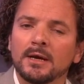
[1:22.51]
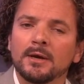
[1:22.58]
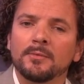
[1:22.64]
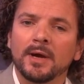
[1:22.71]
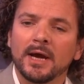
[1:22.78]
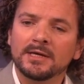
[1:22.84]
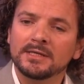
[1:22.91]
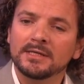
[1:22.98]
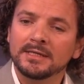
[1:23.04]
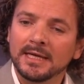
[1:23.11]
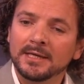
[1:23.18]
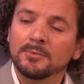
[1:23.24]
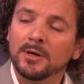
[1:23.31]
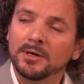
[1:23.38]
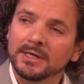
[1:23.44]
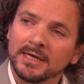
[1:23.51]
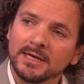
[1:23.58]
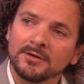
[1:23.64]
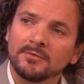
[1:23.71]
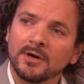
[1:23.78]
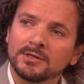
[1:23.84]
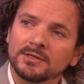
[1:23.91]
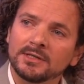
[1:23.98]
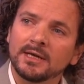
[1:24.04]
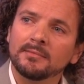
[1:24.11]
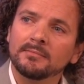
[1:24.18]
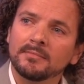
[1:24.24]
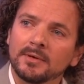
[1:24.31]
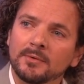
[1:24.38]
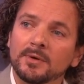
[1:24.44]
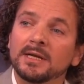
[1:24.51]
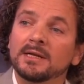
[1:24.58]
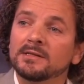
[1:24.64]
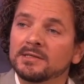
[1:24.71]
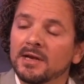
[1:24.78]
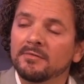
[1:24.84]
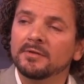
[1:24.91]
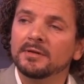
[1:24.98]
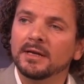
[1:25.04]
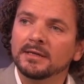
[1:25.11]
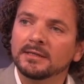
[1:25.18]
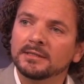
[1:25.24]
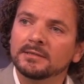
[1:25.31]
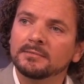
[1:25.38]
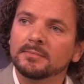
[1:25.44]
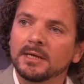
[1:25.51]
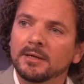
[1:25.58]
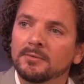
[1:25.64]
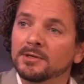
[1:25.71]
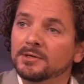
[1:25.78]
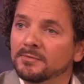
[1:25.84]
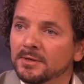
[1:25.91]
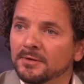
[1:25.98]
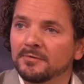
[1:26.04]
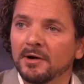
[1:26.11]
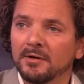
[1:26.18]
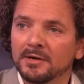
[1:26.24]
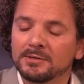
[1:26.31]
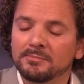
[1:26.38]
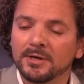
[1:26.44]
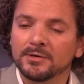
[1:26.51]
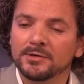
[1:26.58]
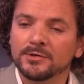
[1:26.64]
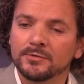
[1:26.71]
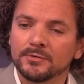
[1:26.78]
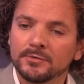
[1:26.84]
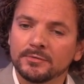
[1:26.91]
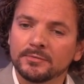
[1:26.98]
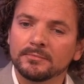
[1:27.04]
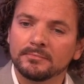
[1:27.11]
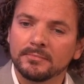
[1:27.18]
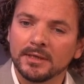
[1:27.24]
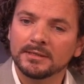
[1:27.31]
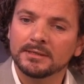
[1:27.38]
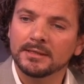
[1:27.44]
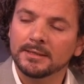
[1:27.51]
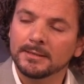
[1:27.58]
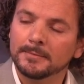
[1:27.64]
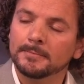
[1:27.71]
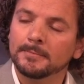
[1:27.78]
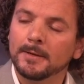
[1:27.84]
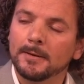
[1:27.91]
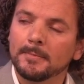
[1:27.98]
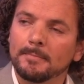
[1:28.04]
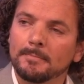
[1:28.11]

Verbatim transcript: We actually did one here in Rotterdam within seven days. That was with a very experienced crew, but uh, yeah.